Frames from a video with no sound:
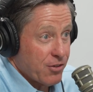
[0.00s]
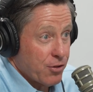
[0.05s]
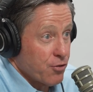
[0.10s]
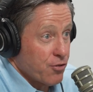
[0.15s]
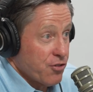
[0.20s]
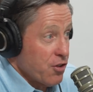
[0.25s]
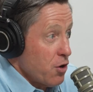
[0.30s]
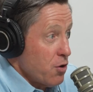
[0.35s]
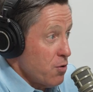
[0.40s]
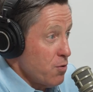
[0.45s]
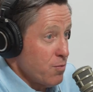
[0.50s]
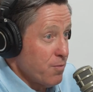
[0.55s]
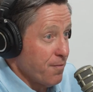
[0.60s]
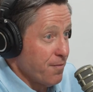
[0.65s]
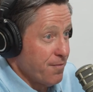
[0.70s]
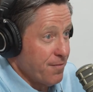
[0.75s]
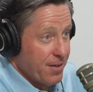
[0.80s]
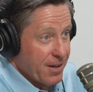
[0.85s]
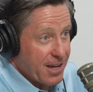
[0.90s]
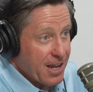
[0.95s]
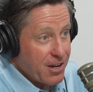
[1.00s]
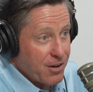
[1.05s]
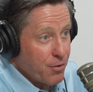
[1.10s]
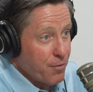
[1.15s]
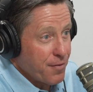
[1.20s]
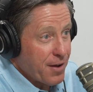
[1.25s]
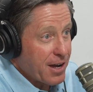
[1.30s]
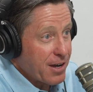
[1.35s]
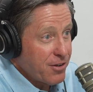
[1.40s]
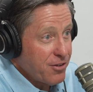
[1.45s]
There's no
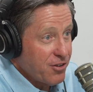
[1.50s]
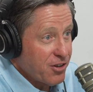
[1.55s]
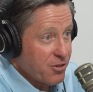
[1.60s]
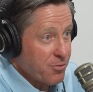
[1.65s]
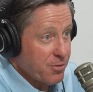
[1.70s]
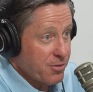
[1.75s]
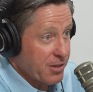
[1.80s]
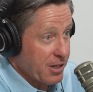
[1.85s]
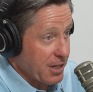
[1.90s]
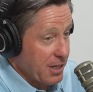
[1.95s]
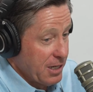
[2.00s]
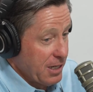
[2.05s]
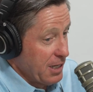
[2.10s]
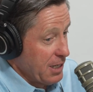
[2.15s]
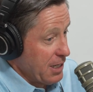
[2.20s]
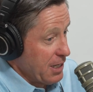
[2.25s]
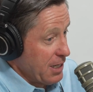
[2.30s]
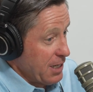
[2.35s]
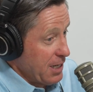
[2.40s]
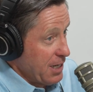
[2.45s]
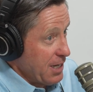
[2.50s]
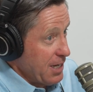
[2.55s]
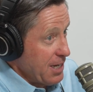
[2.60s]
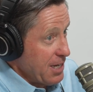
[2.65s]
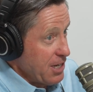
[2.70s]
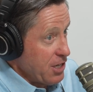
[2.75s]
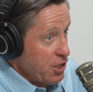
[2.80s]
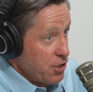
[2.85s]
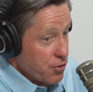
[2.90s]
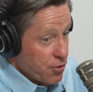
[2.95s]
value judgment. It's like,
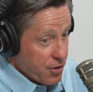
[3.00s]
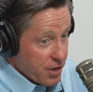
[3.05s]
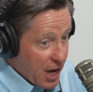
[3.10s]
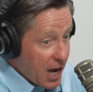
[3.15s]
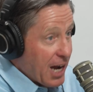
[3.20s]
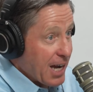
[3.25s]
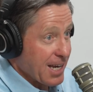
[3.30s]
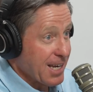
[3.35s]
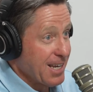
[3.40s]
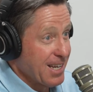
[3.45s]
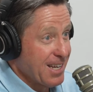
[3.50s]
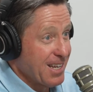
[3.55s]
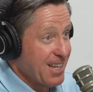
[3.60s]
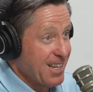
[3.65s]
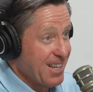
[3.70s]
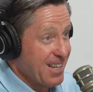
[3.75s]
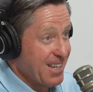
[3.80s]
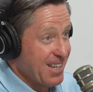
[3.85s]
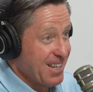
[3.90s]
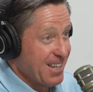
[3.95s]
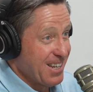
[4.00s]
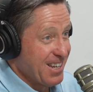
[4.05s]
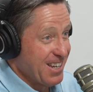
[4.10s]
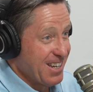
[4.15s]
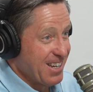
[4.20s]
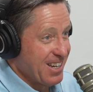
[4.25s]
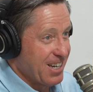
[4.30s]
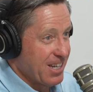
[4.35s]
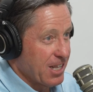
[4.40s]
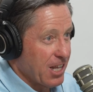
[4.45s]
you're not
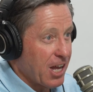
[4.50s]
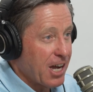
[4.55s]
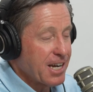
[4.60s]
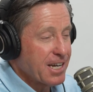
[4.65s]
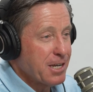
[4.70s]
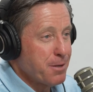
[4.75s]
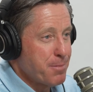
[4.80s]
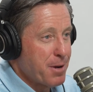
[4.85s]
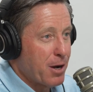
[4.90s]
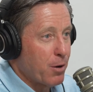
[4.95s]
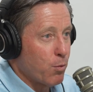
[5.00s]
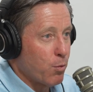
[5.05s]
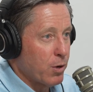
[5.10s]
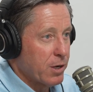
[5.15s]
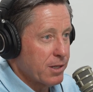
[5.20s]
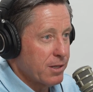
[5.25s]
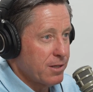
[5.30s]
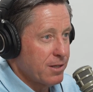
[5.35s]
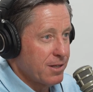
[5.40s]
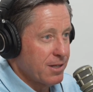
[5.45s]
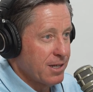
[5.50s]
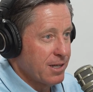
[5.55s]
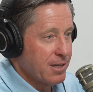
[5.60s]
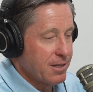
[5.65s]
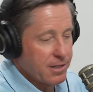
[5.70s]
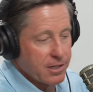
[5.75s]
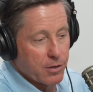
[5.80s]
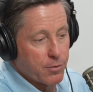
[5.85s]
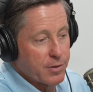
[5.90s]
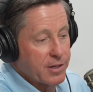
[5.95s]
aligned about what,
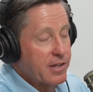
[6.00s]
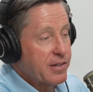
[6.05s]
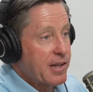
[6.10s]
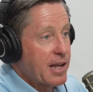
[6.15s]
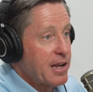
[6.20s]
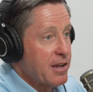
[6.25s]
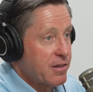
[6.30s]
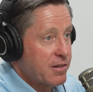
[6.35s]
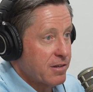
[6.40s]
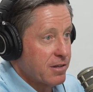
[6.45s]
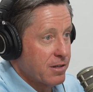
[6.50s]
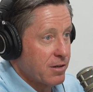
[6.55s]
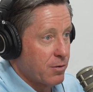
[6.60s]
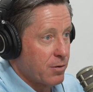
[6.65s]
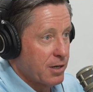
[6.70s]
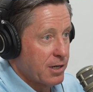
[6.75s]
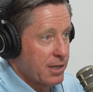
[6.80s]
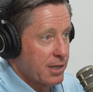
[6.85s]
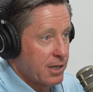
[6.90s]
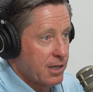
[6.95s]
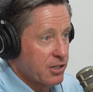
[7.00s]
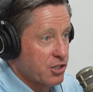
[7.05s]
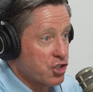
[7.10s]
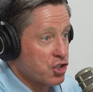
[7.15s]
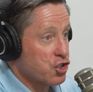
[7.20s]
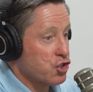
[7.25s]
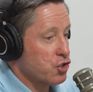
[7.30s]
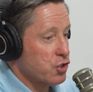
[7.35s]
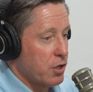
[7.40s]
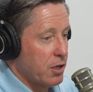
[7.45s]
and in this case,
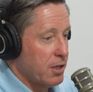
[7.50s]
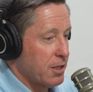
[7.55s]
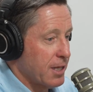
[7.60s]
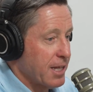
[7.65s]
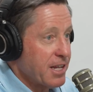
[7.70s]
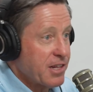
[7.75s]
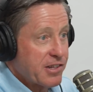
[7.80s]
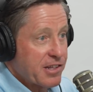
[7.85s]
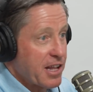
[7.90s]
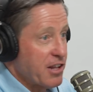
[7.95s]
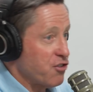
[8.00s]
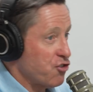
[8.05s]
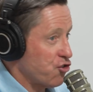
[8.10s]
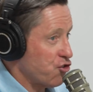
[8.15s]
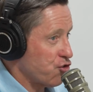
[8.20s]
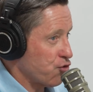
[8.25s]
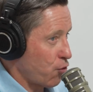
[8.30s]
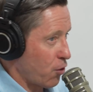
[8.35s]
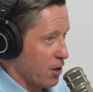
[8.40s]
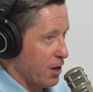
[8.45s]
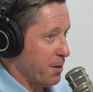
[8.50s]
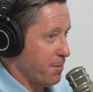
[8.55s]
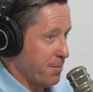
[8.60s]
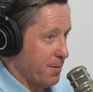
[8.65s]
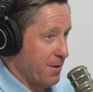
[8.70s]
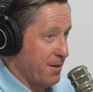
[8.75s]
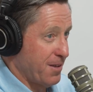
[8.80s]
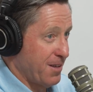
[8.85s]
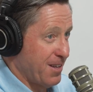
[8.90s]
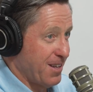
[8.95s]
a late stage
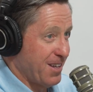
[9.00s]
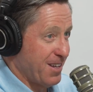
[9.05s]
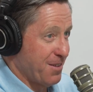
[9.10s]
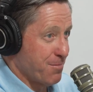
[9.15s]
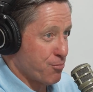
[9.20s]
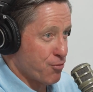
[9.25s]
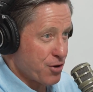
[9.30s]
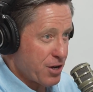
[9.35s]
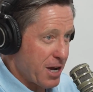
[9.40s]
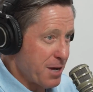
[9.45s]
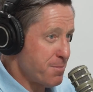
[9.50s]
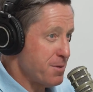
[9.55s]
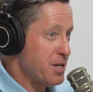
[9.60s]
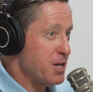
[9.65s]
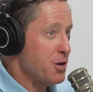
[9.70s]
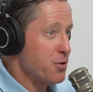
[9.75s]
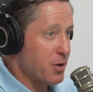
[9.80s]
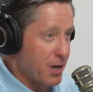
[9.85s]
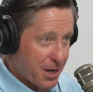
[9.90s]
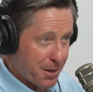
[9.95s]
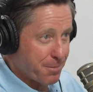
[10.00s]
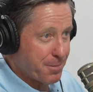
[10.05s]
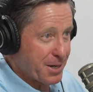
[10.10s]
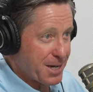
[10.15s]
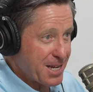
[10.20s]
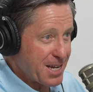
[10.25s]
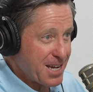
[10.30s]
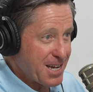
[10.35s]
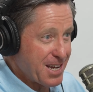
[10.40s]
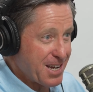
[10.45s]
startup, pre-IPO
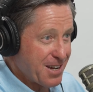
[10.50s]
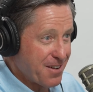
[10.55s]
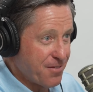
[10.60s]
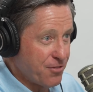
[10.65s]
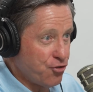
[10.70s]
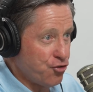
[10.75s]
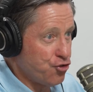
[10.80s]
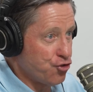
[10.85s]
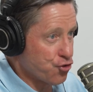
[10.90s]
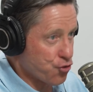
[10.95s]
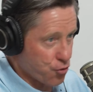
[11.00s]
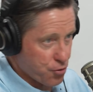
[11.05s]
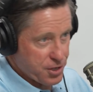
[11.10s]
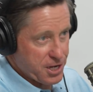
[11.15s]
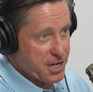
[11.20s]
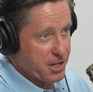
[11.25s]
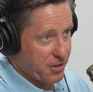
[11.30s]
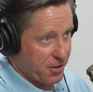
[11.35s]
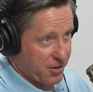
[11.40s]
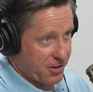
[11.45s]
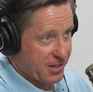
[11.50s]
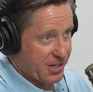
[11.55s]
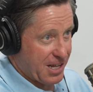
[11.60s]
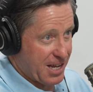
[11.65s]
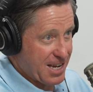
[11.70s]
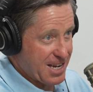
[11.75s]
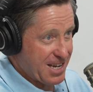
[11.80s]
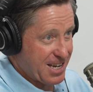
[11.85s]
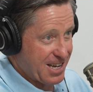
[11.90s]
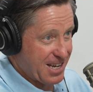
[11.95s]
company journey looks
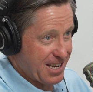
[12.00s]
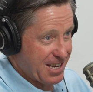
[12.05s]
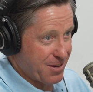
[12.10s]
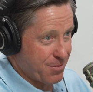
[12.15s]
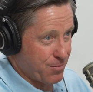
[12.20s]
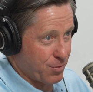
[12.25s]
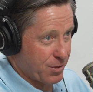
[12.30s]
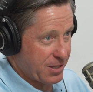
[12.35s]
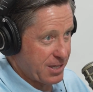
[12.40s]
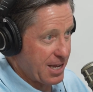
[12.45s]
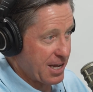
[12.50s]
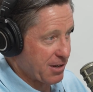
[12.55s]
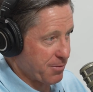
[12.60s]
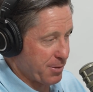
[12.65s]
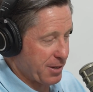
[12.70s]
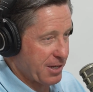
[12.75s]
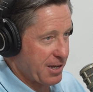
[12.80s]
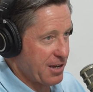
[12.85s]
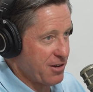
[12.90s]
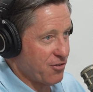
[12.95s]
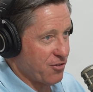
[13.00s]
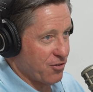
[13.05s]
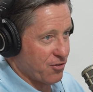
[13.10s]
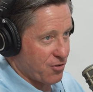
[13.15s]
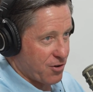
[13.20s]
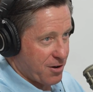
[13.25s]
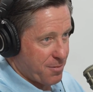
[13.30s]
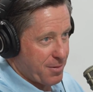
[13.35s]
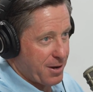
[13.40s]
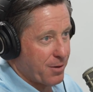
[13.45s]
like, and what the expectations
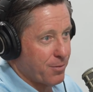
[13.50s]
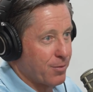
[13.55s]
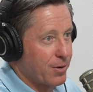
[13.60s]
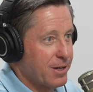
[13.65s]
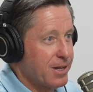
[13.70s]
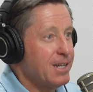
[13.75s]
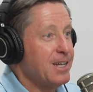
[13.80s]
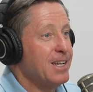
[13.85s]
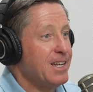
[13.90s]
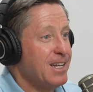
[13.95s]
are about what